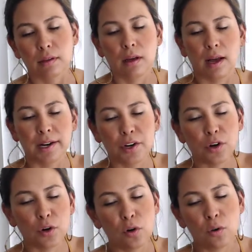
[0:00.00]
I
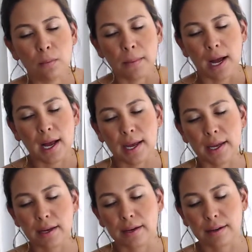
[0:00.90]
know
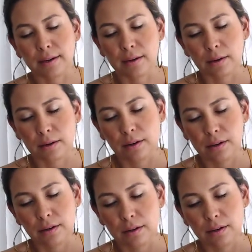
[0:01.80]
my
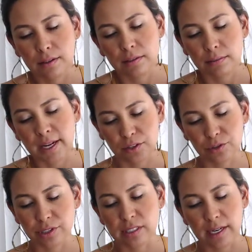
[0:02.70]

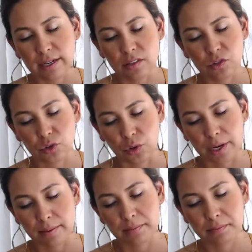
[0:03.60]
natural state is
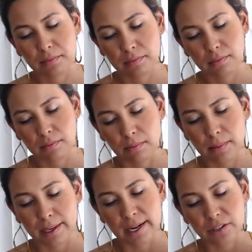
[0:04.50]
joy.
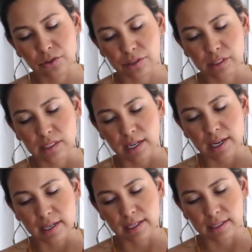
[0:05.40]
My natural
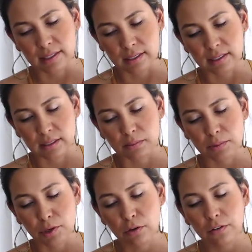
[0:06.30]
state is this
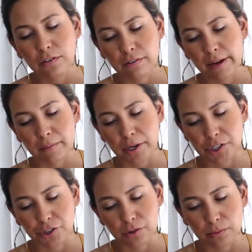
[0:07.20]
beautiful
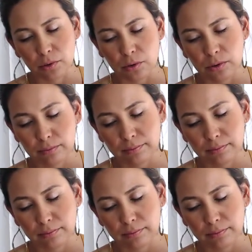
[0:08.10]
vibrational pull.